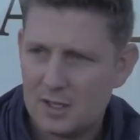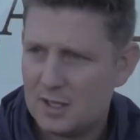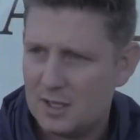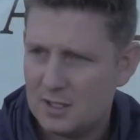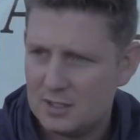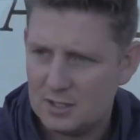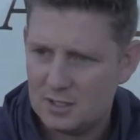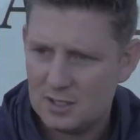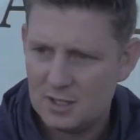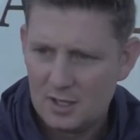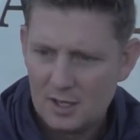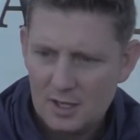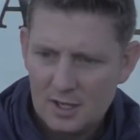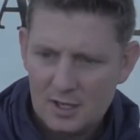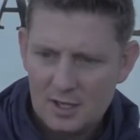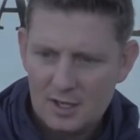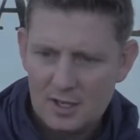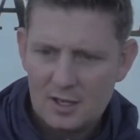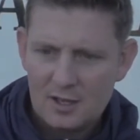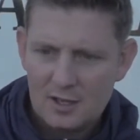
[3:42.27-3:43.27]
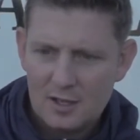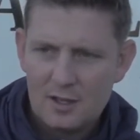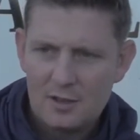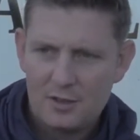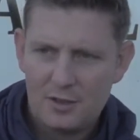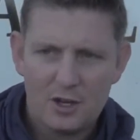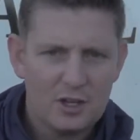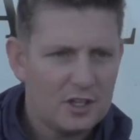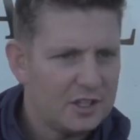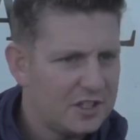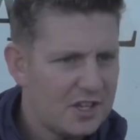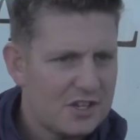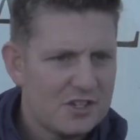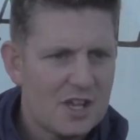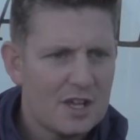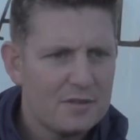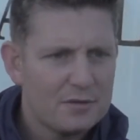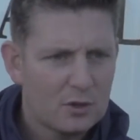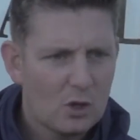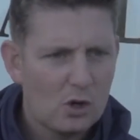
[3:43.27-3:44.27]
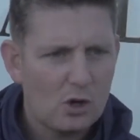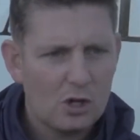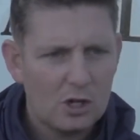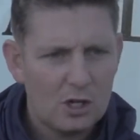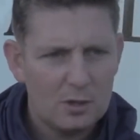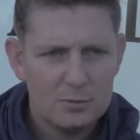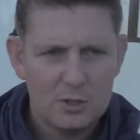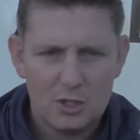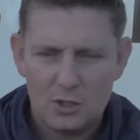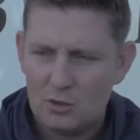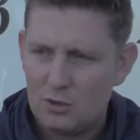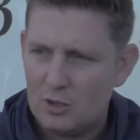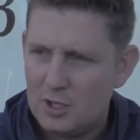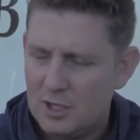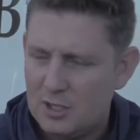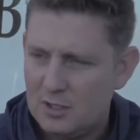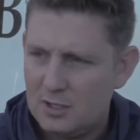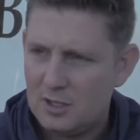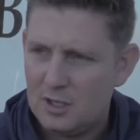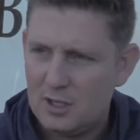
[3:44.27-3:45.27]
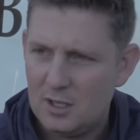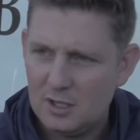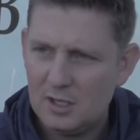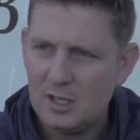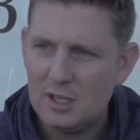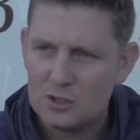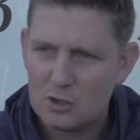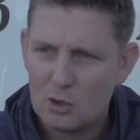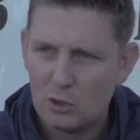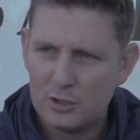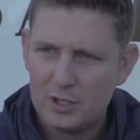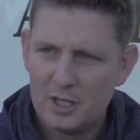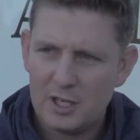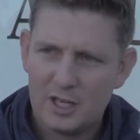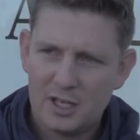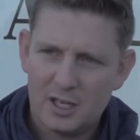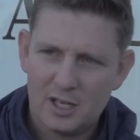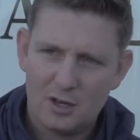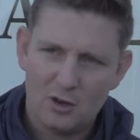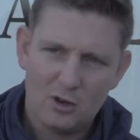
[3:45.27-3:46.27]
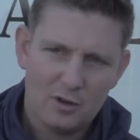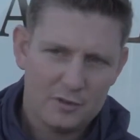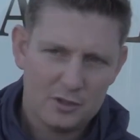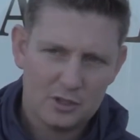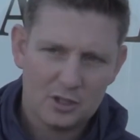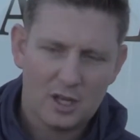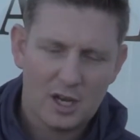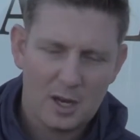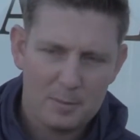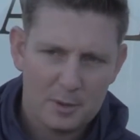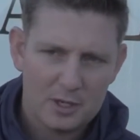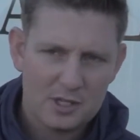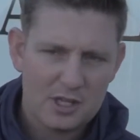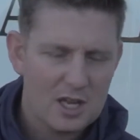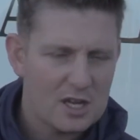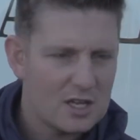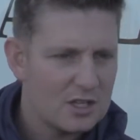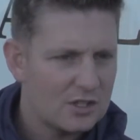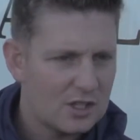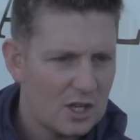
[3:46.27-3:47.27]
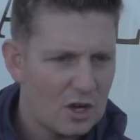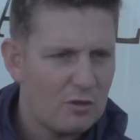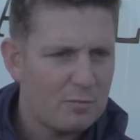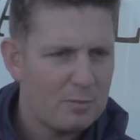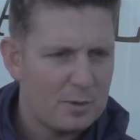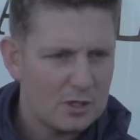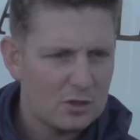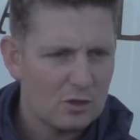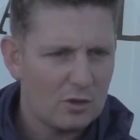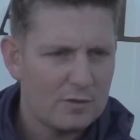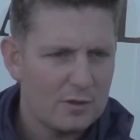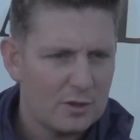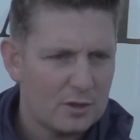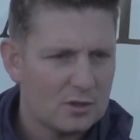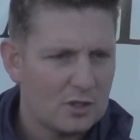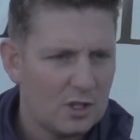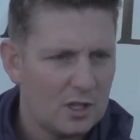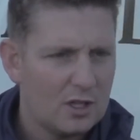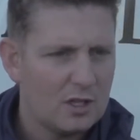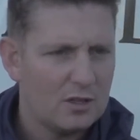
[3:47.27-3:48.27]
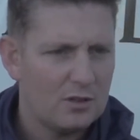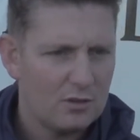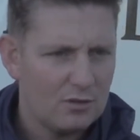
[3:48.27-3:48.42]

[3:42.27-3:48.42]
He's thoroughly deserved call-up, do you know, and he's going there to obviously represent himself, but he's obviously